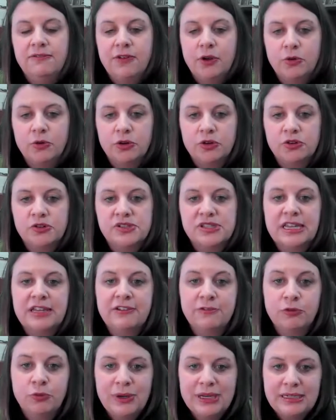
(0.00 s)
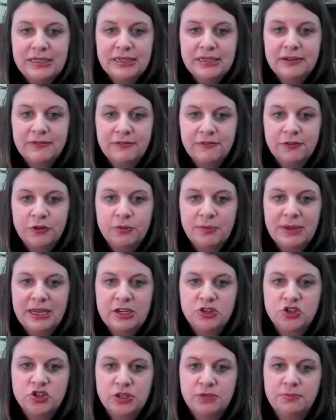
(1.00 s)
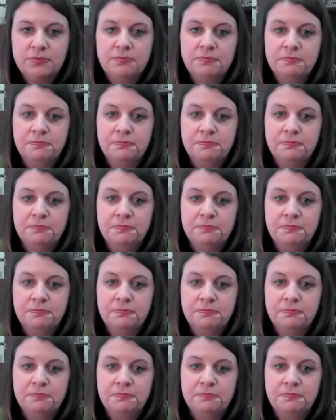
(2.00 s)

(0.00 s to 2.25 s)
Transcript: voters if we need information.